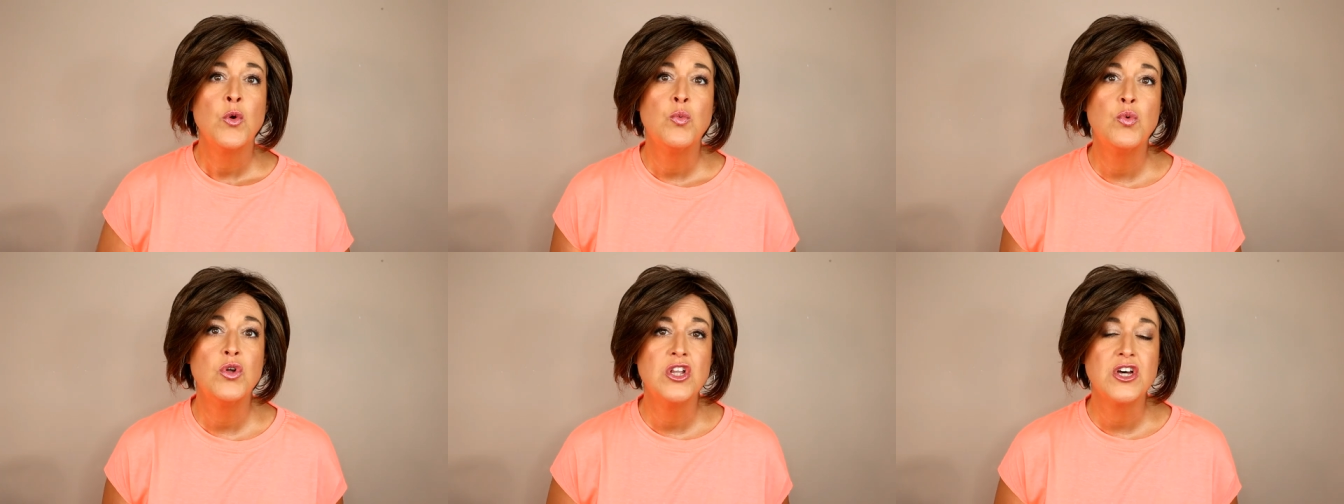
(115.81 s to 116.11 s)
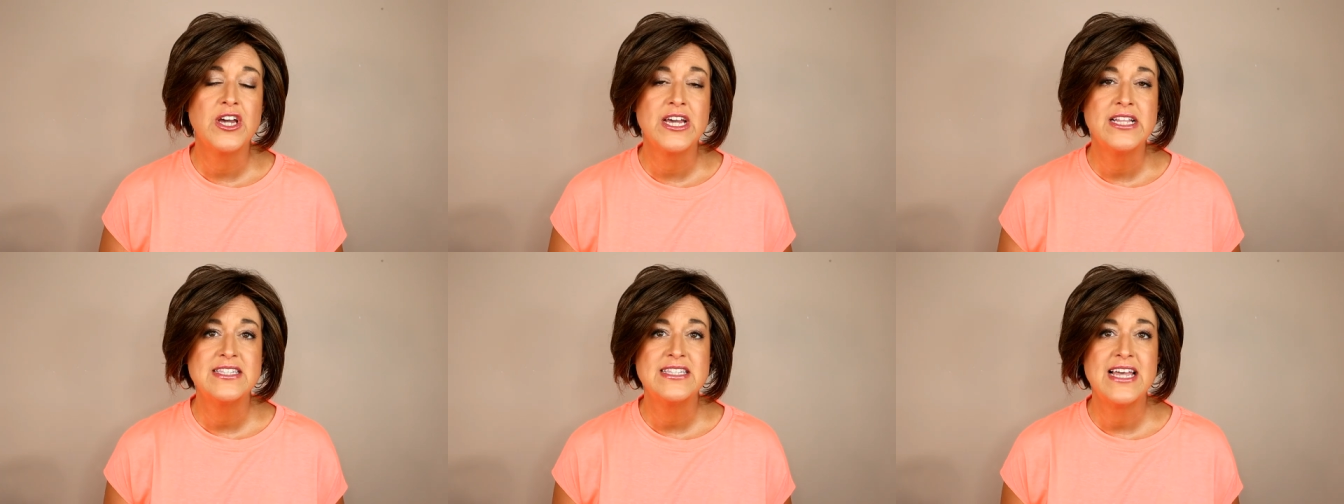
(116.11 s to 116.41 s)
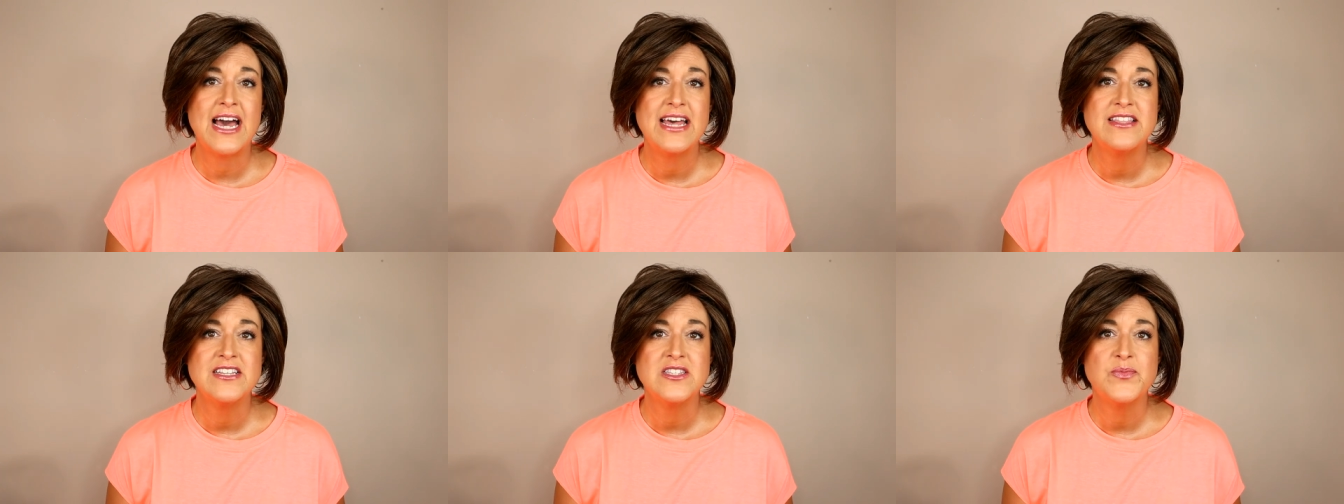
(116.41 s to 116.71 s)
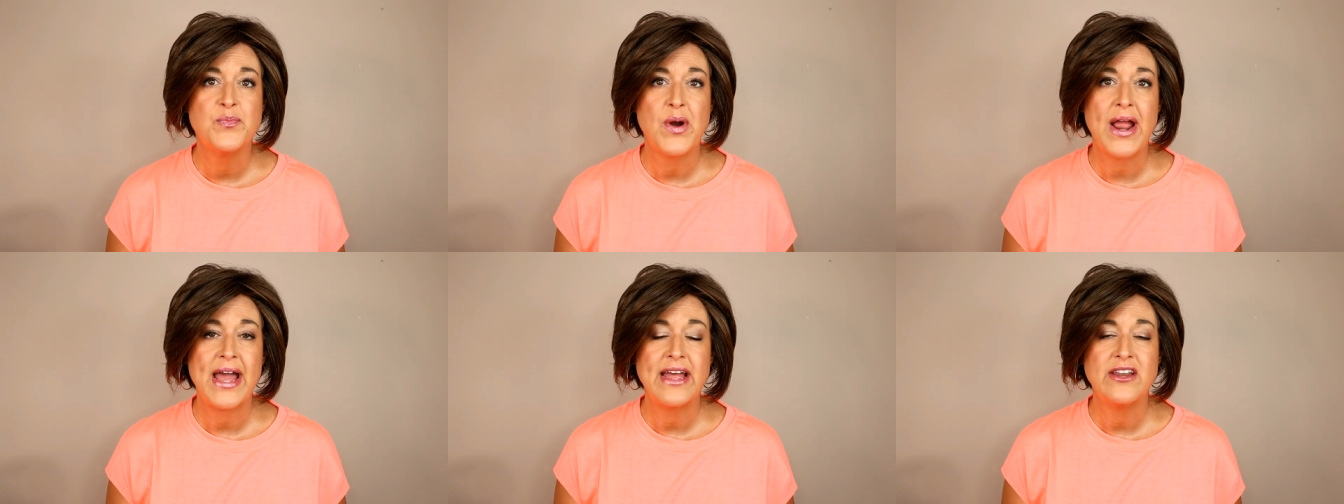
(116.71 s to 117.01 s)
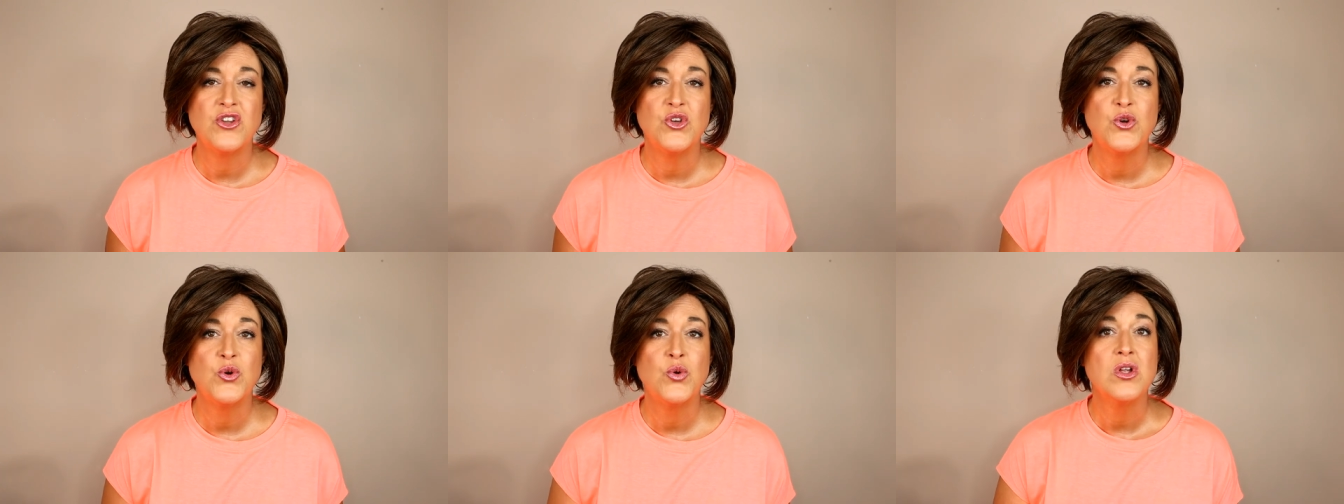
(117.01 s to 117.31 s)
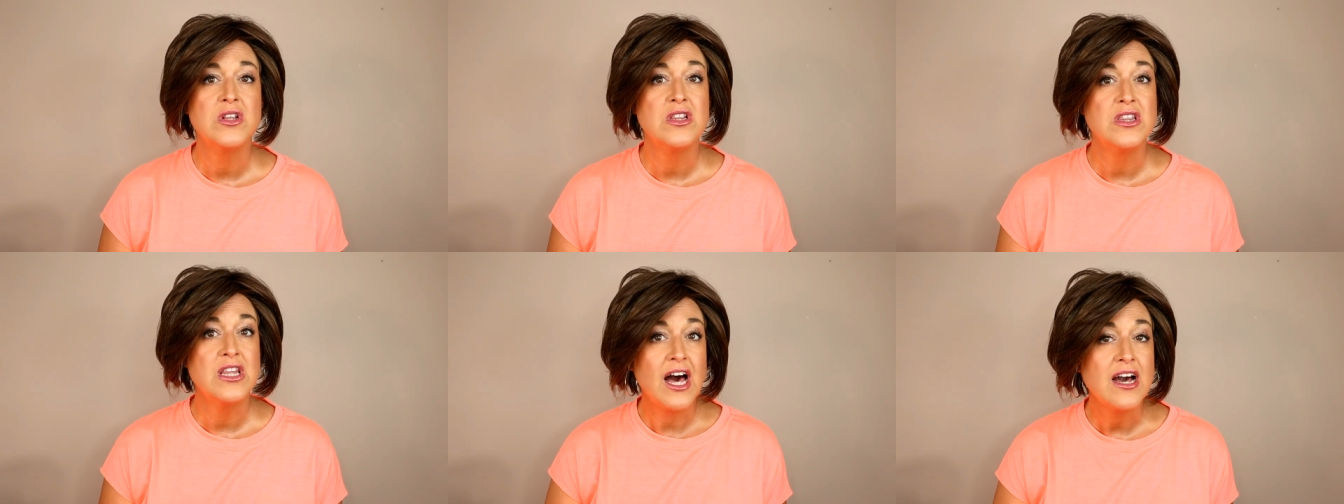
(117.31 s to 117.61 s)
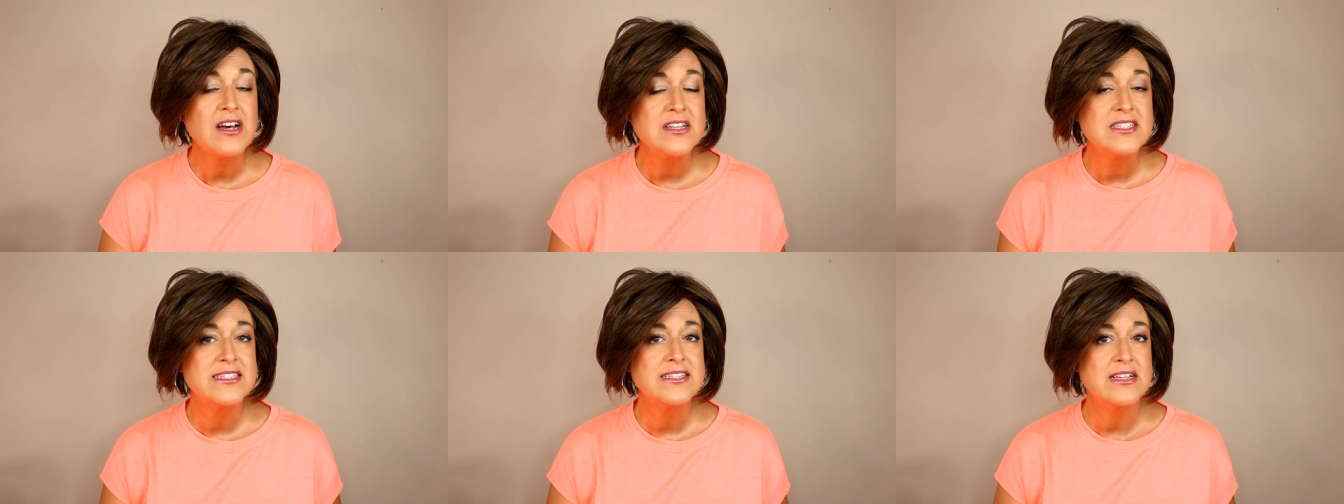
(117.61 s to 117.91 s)
We'll look inside this brand new
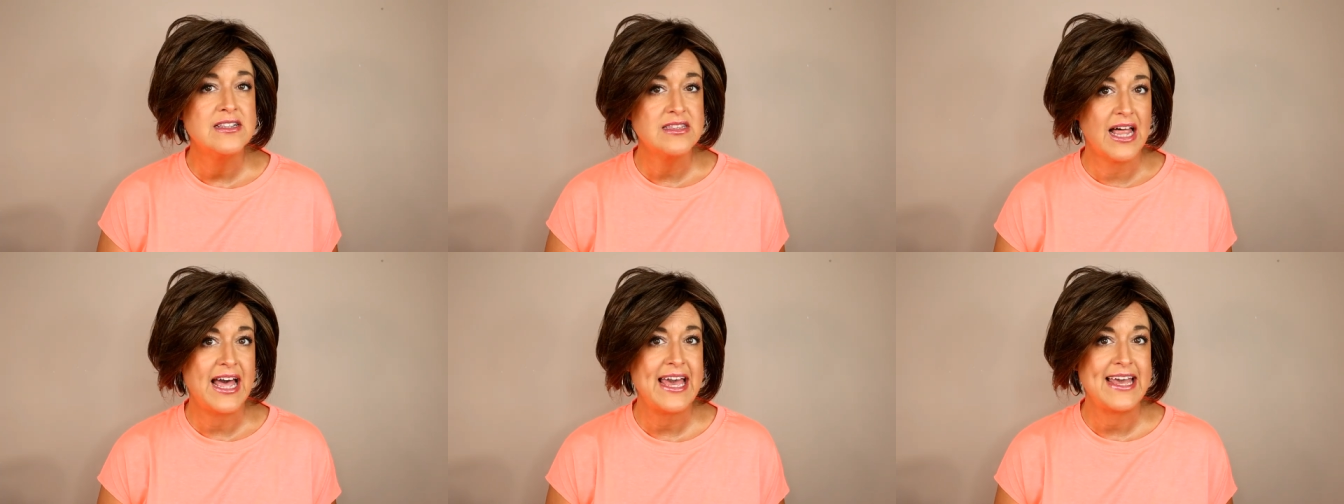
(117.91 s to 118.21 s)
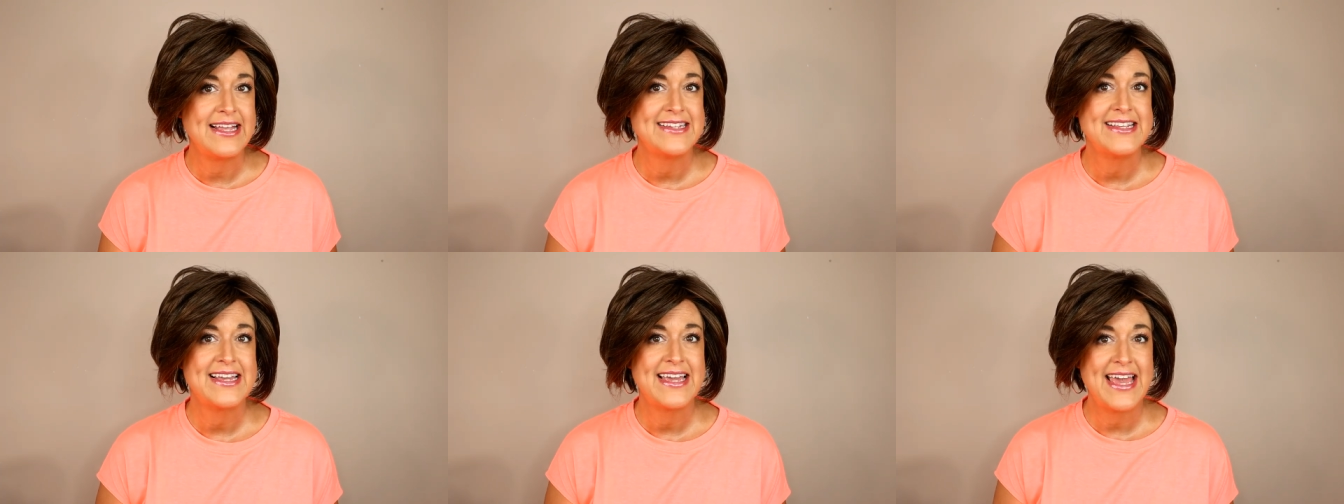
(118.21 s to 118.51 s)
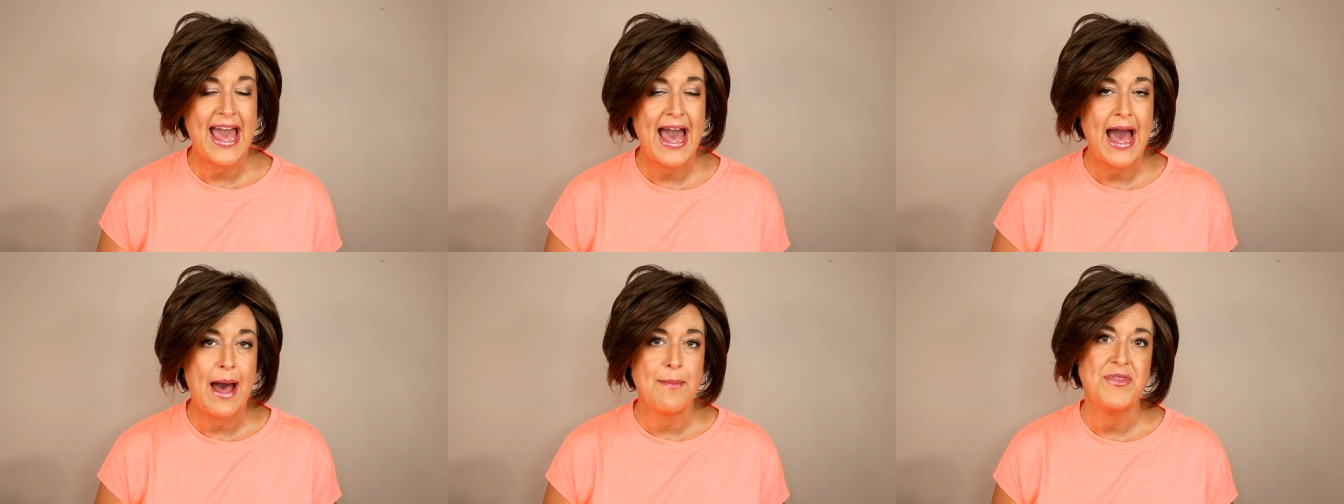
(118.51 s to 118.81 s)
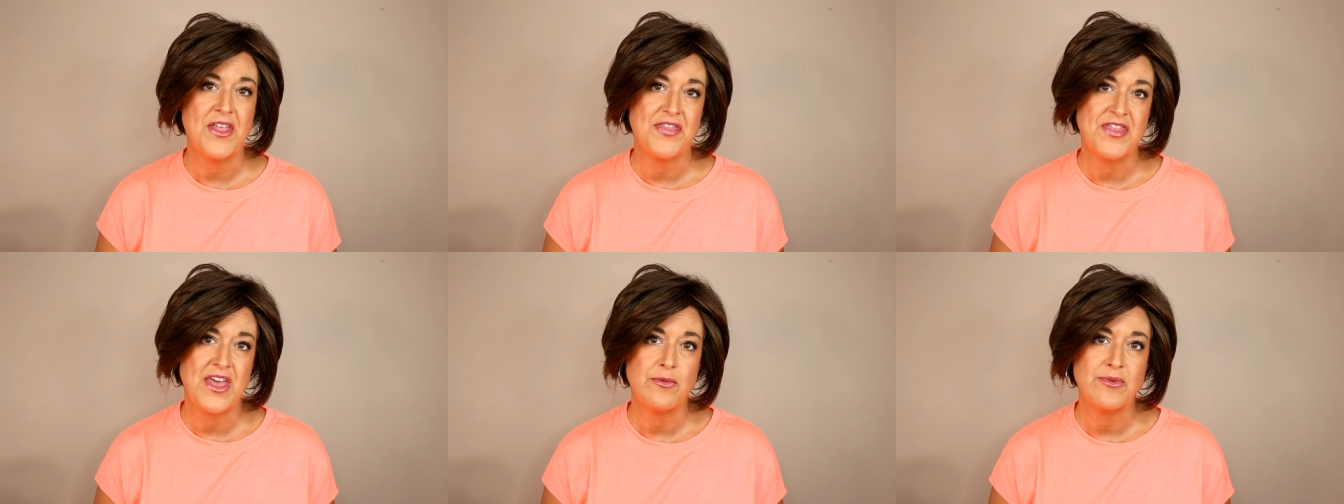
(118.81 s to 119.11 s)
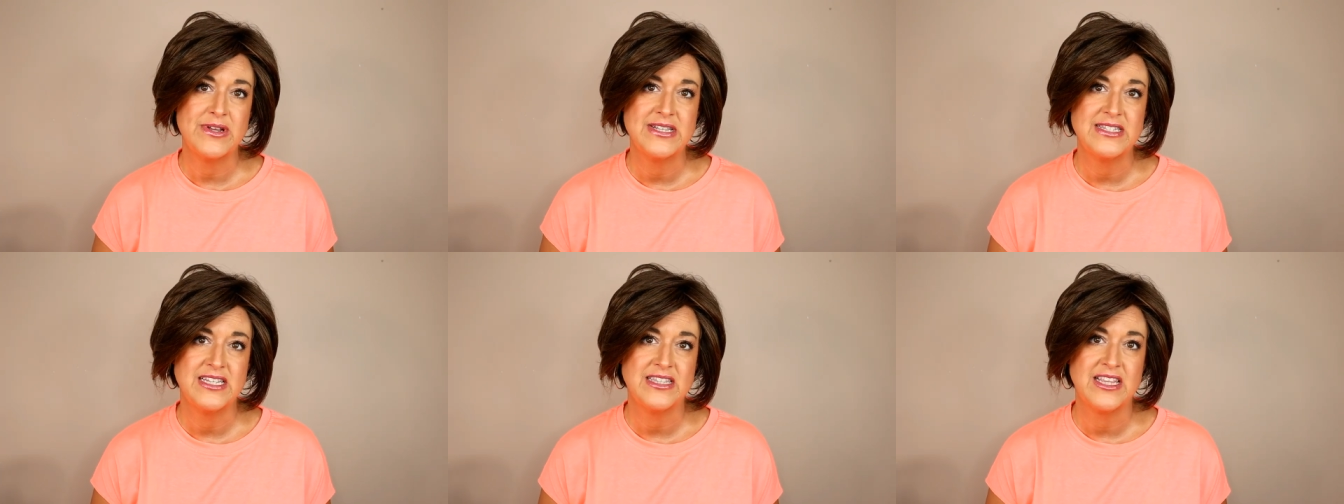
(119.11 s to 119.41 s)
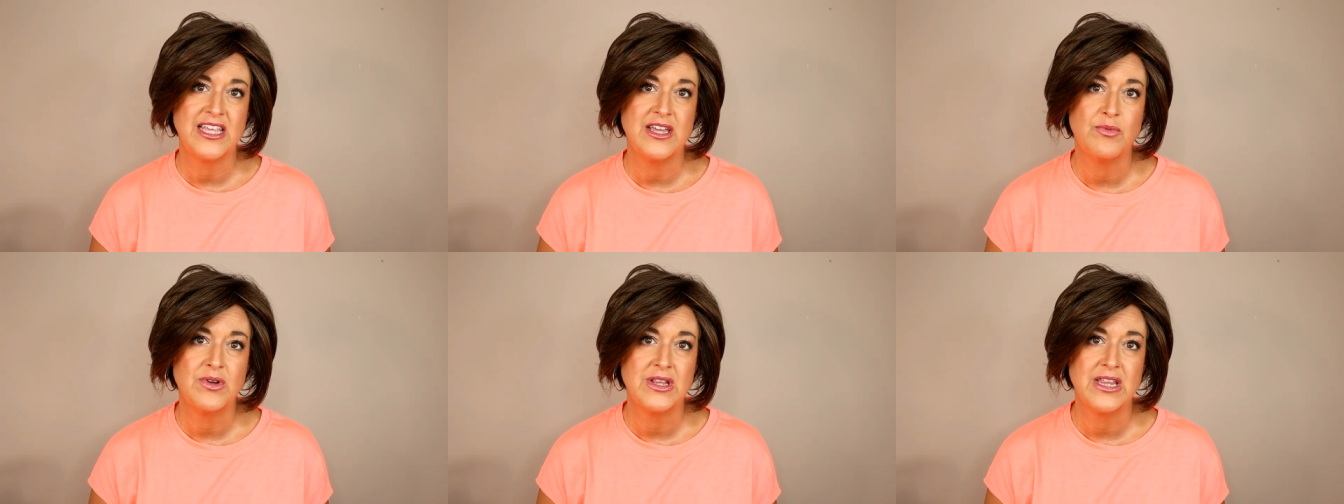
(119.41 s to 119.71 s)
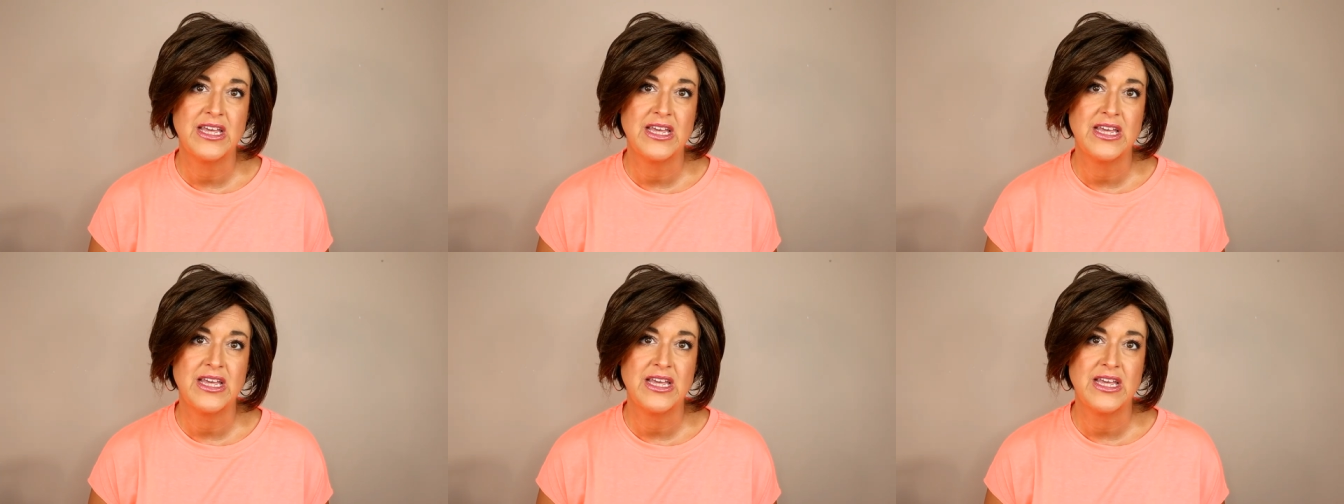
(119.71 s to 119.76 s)
Lux Lite cap that they recently